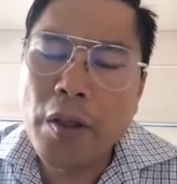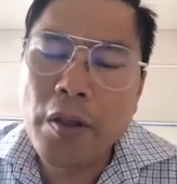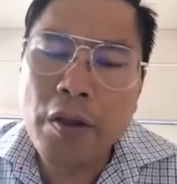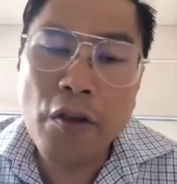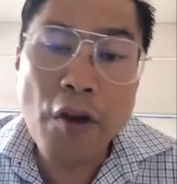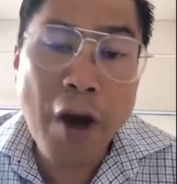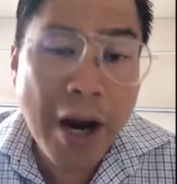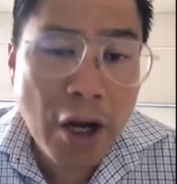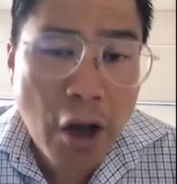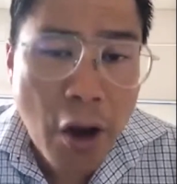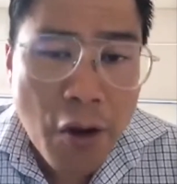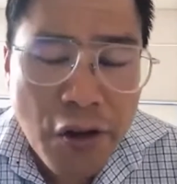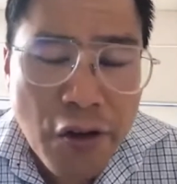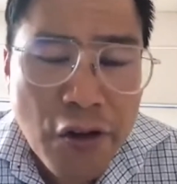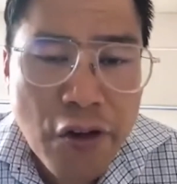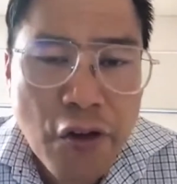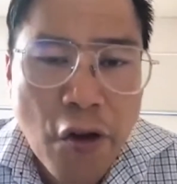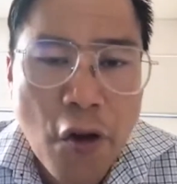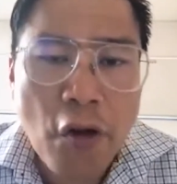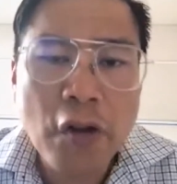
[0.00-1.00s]

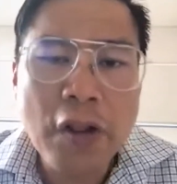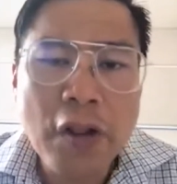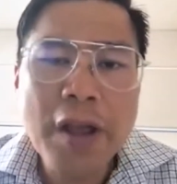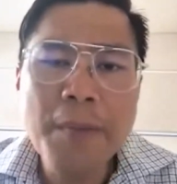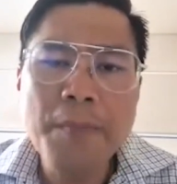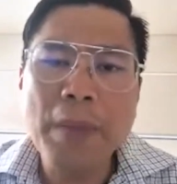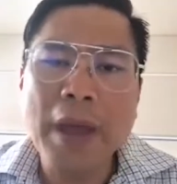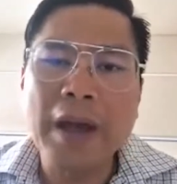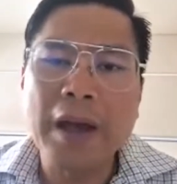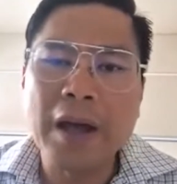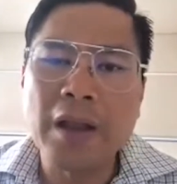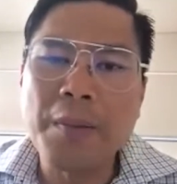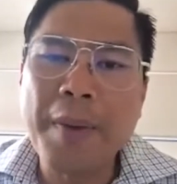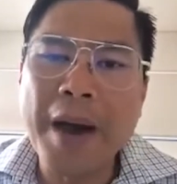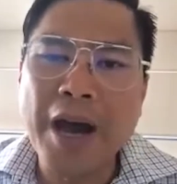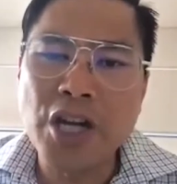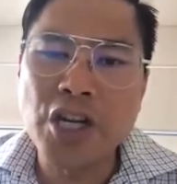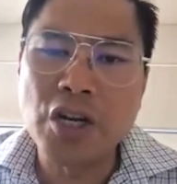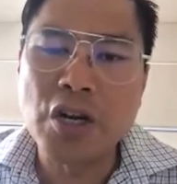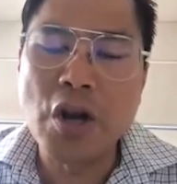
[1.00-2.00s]
diagnosis is early and the
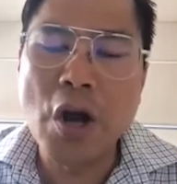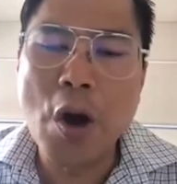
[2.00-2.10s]
patient